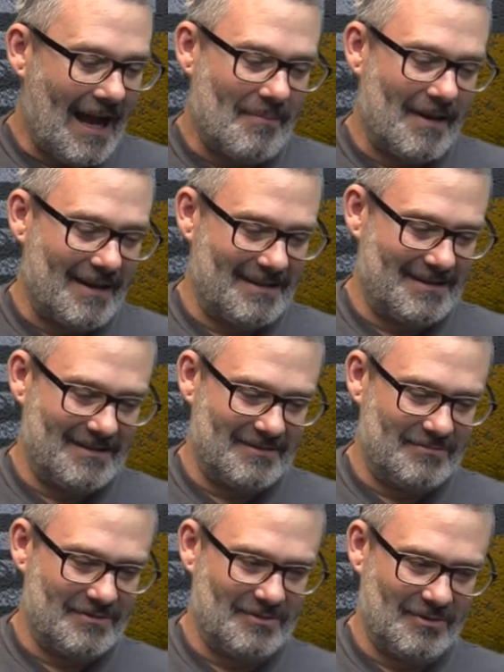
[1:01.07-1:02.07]
I painted a
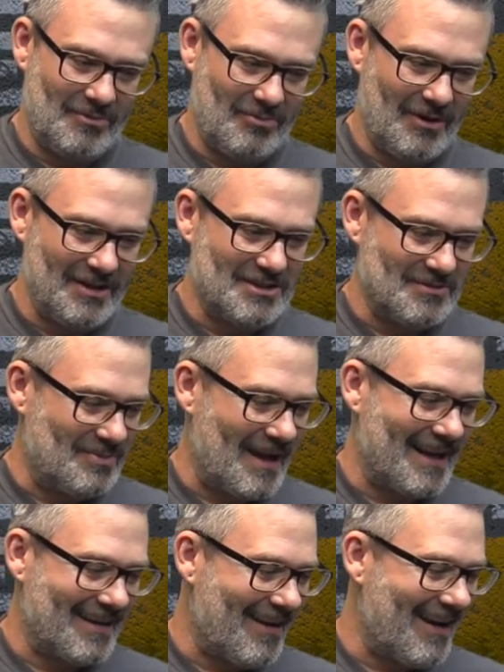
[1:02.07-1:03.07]
bunch of
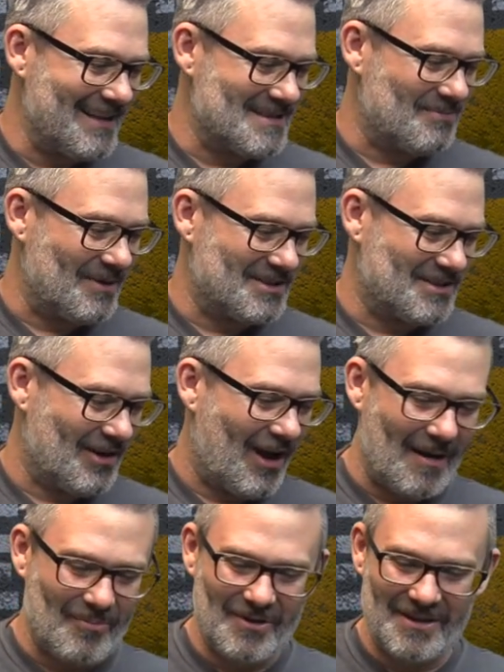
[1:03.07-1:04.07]
bad guys, a bunch of
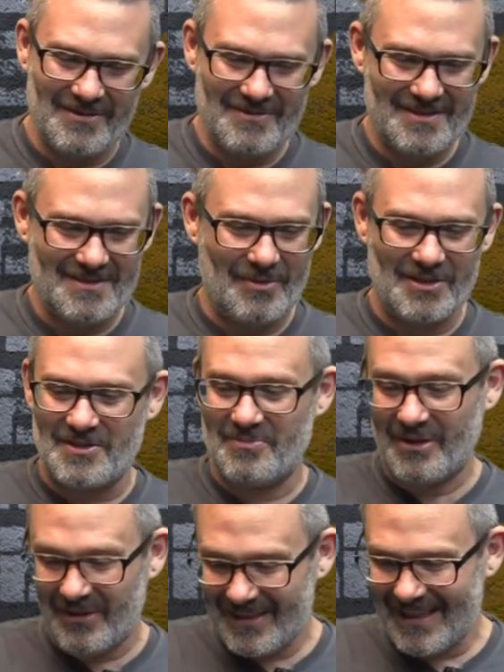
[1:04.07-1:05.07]
operatives, a bunch of
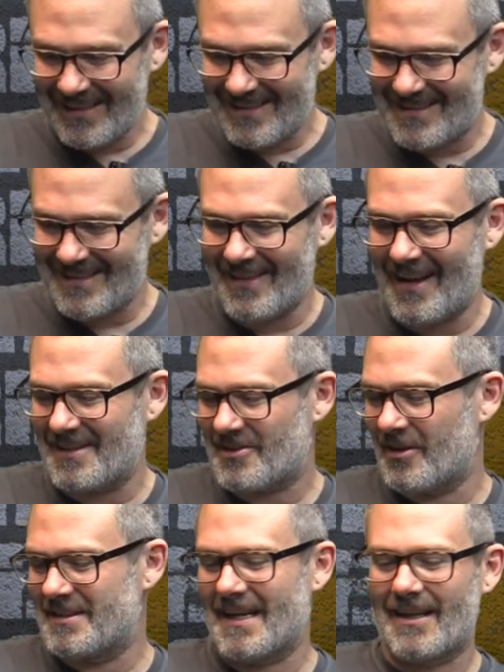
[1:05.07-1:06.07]
buildings, and then I
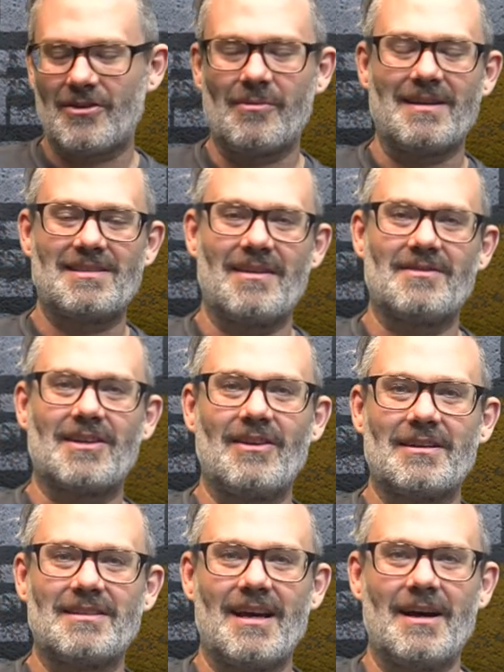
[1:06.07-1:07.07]
started digging through my stuff to
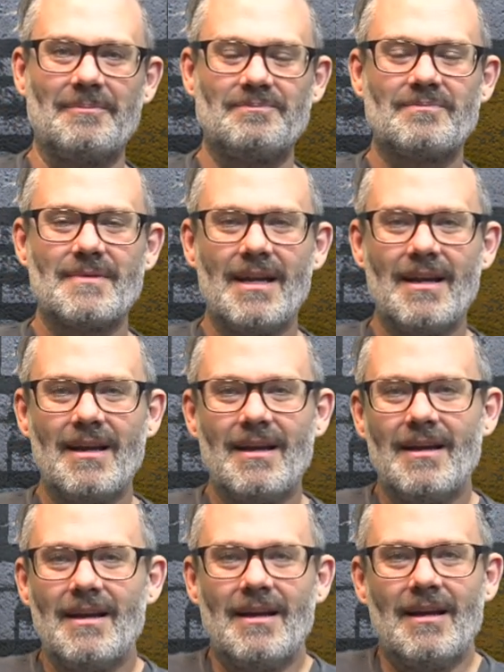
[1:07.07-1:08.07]
collect
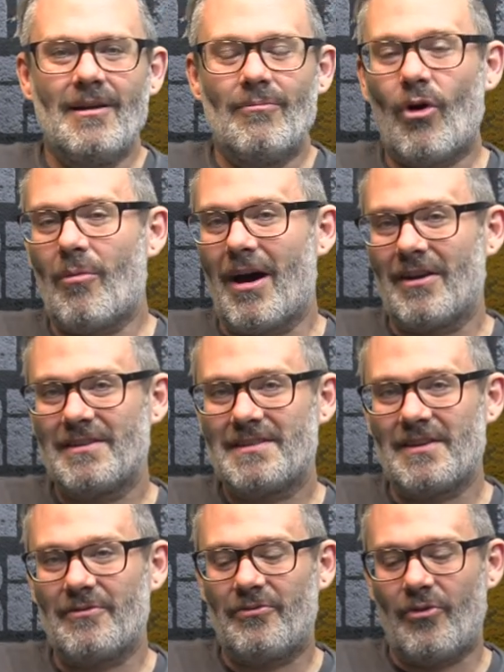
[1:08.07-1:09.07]
more models
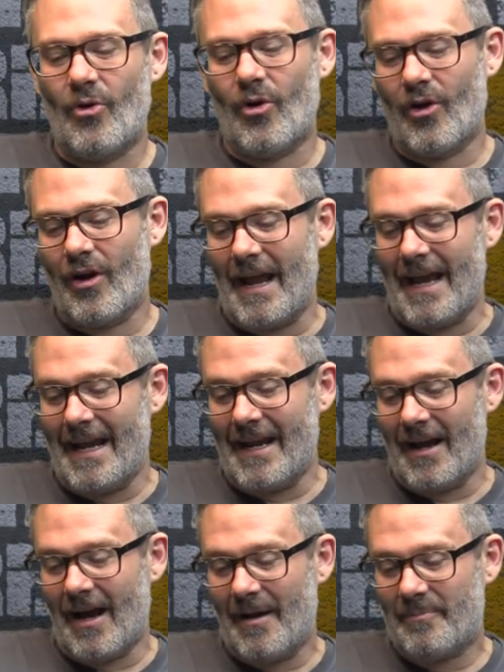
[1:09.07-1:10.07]
for
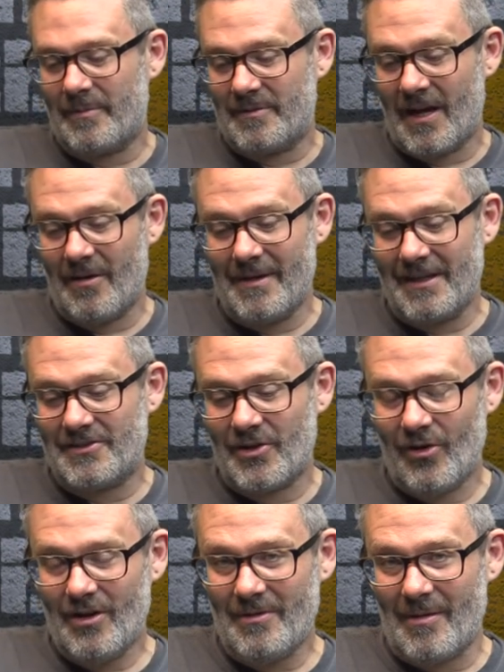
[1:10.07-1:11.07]
a upcoming
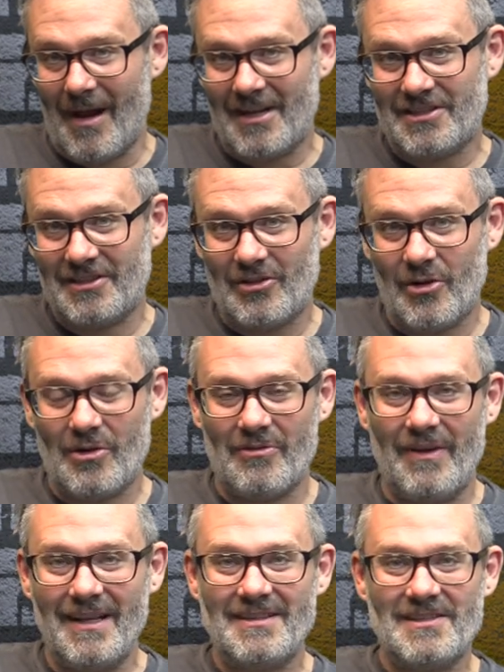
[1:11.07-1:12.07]
tournament. I'm actually going to go to an
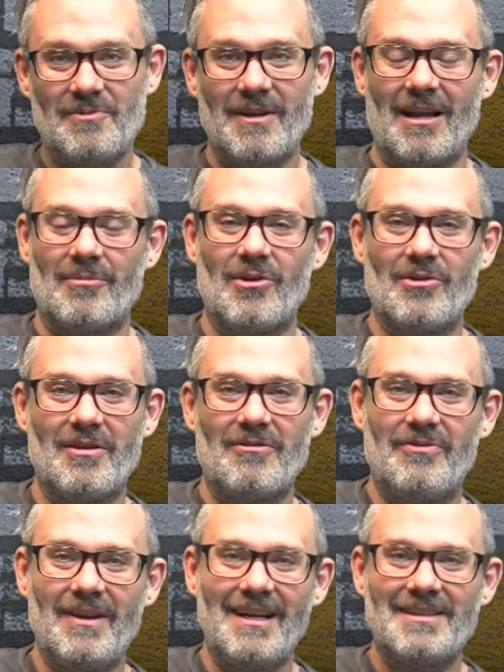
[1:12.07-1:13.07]
event this week. I'm going to an
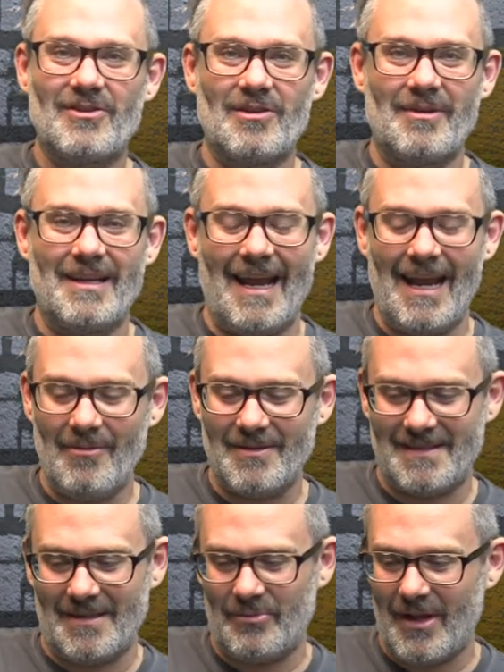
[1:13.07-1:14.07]
Infinity tournament in
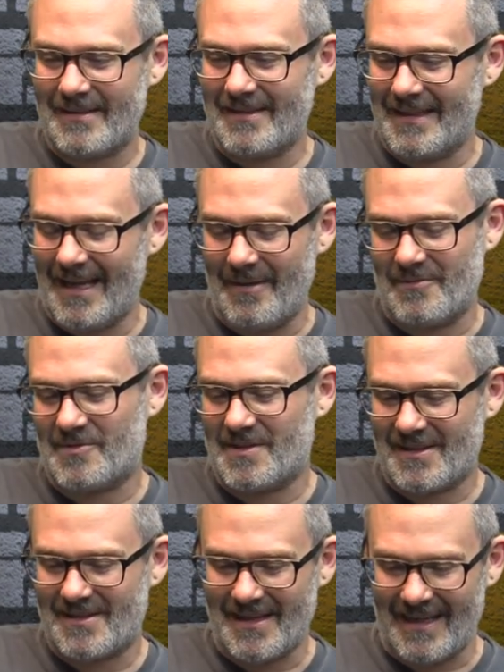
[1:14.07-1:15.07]
Hamilton at Black Knight Games, which is
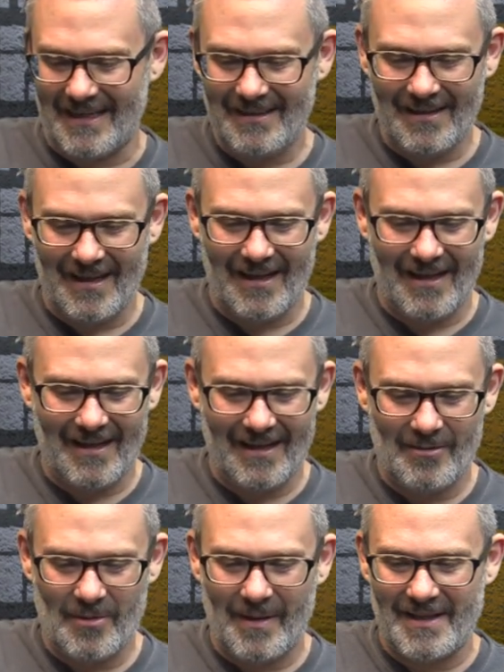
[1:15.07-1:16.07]
exciting. And I'm
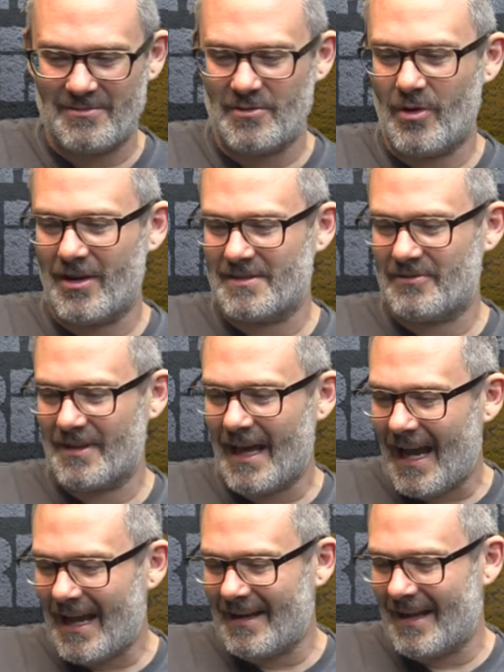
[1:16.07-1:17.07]
going to paint some new models for
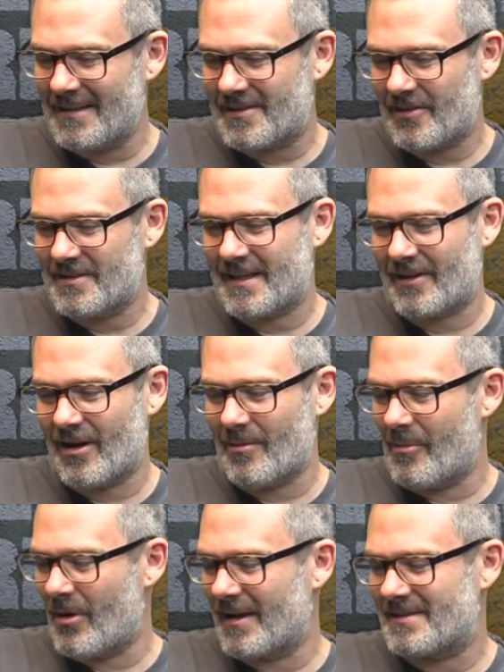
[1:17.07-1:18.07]
that and start digging around
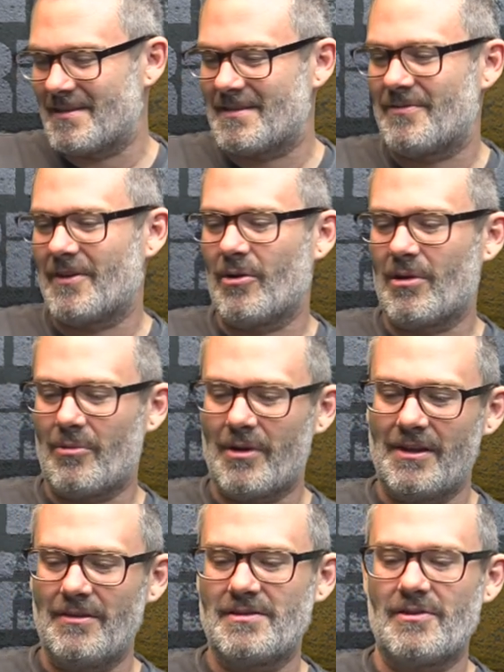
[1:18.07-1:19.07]
my boxes to figure out what I want
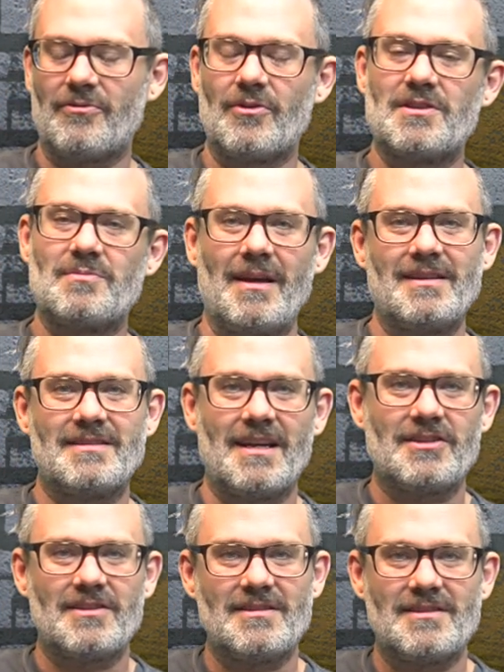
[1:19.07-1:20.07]
to use for Space
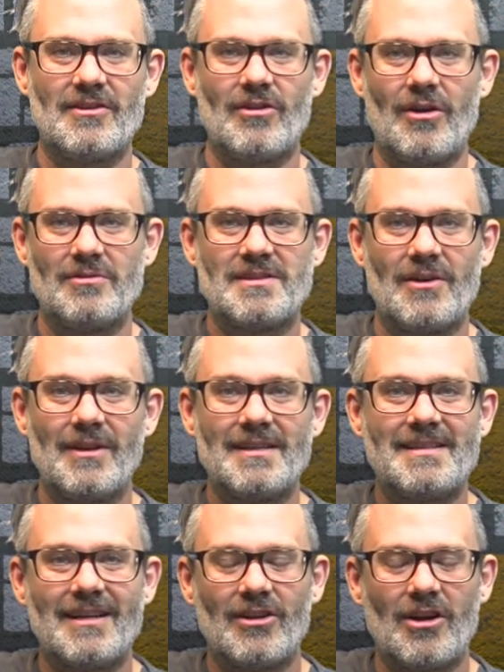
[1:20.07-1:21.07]
Station Zero. So let's
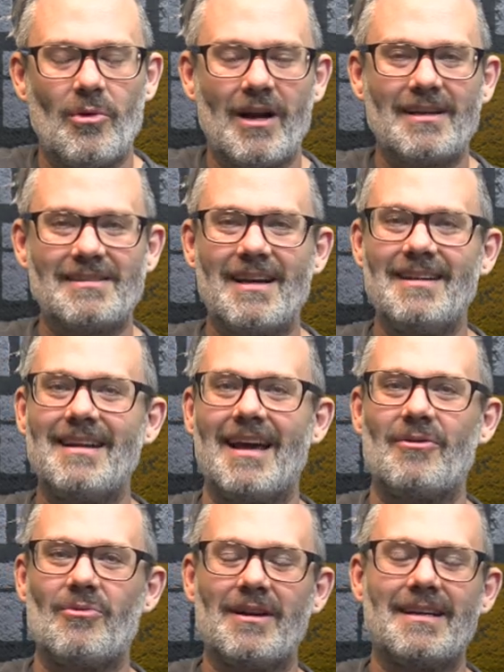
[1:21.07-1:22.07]
take a look at what I got done
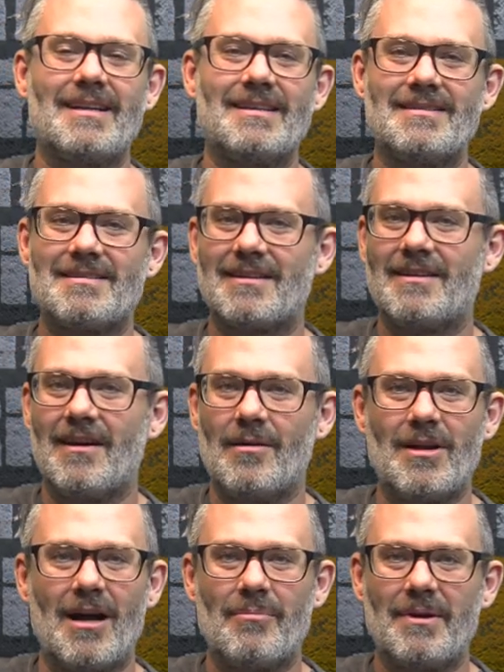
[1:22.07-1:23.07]
and what is
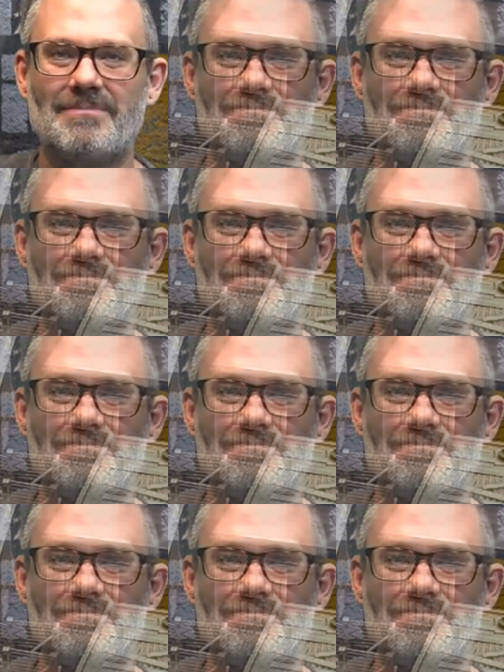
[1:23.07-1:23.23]
coming up.